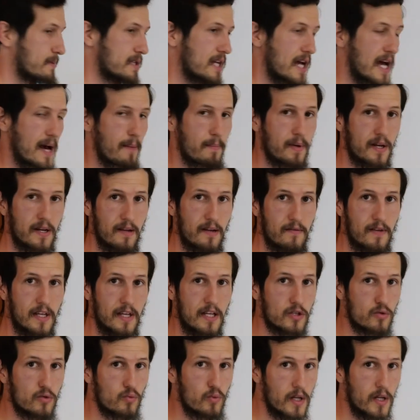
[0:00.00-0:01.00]
happen in
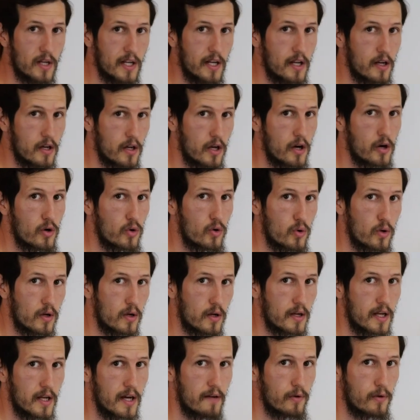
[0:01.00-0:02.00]
these really low
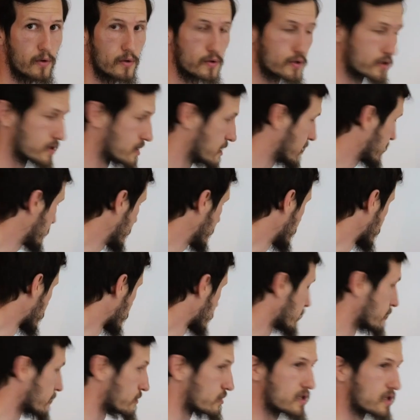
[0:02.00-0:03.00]
levels, these
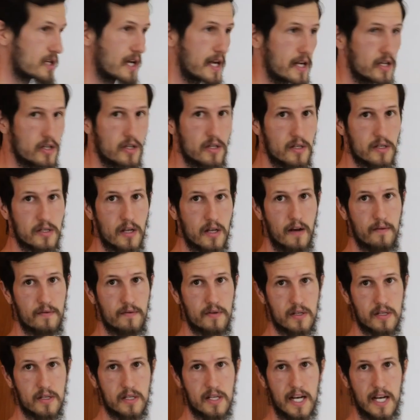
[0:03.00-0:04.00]
low stages of
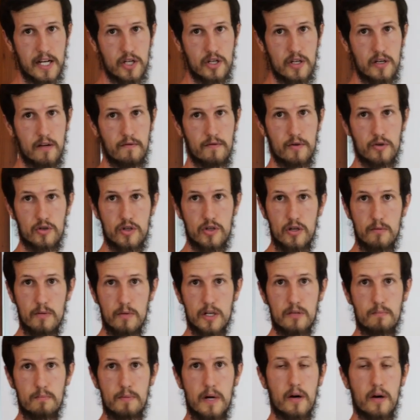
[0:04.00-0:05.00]
succession. If there's too
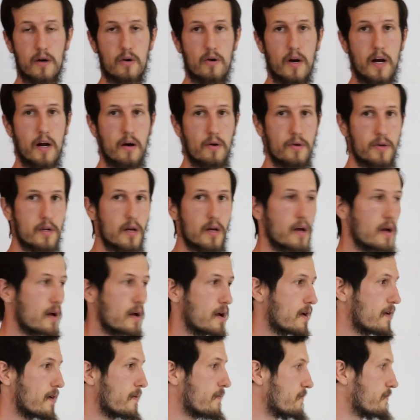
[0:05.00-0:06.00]
much bare ground,
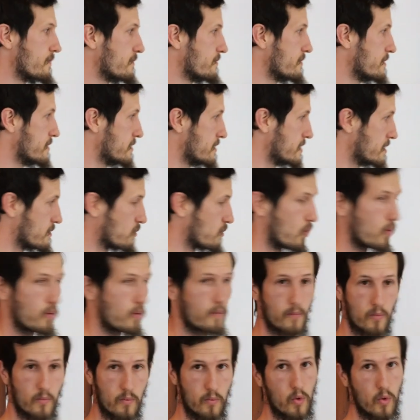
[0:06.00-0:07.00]
the
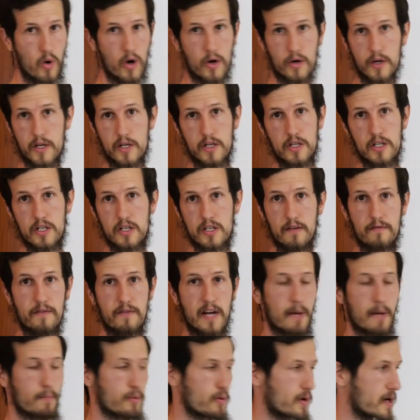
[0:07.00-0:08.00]
water can just
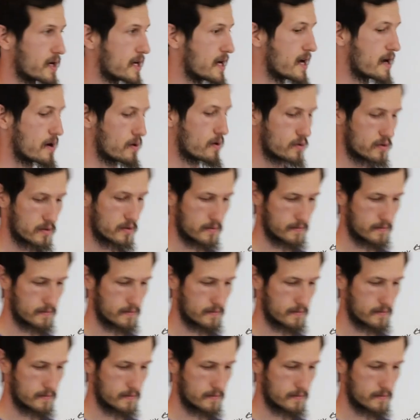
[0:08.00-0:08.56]
evaporate out.